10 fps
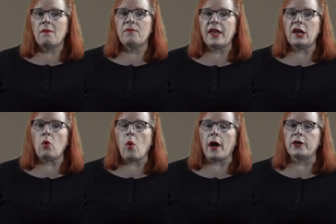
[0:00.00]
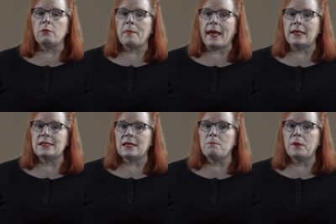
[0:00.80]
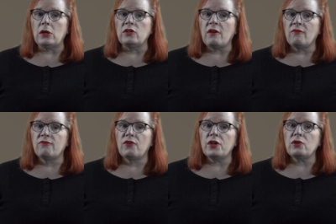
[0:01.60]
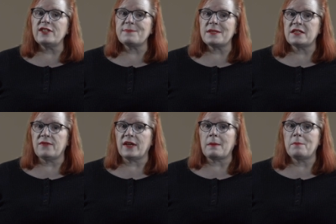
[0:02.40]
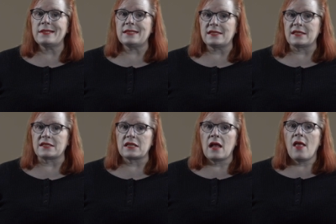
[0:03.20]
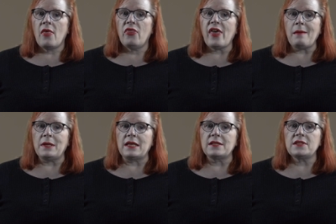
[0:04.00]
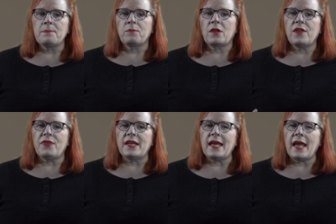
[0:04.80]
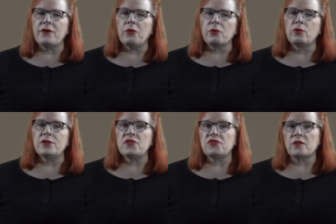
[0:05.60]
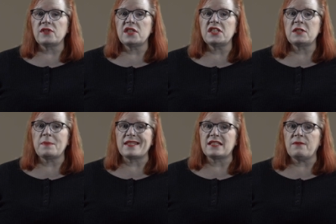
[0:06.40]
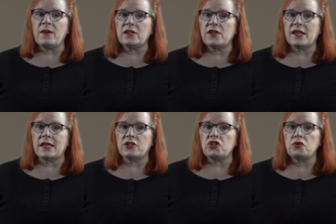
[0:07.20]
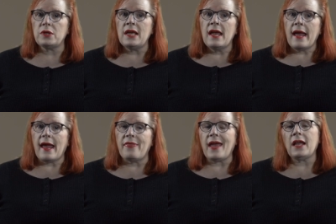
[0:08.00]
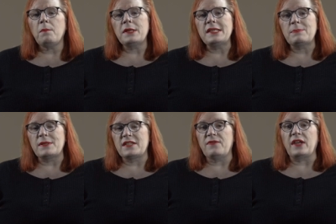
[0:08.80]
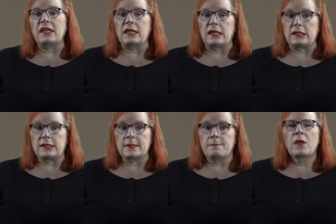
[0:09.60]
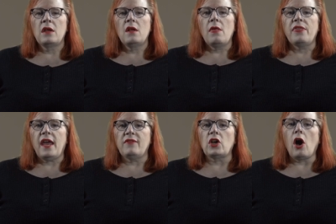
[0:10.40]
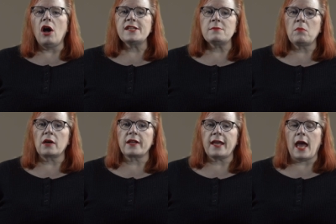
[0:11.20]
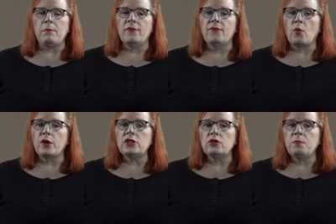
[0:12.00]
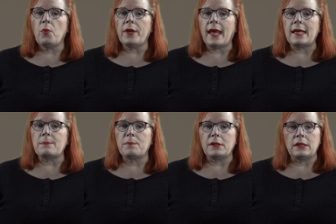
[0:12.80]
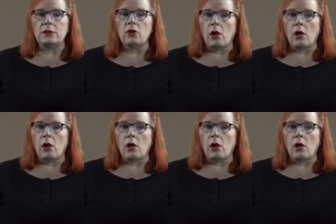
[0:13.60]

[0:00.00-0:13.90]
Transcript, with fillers: They acquire, manage, and build vertical-specific businesses. That means that they cater their goods and services specific to the industry and that company's specific needs. They have an awesome market cap of $42.8 billion.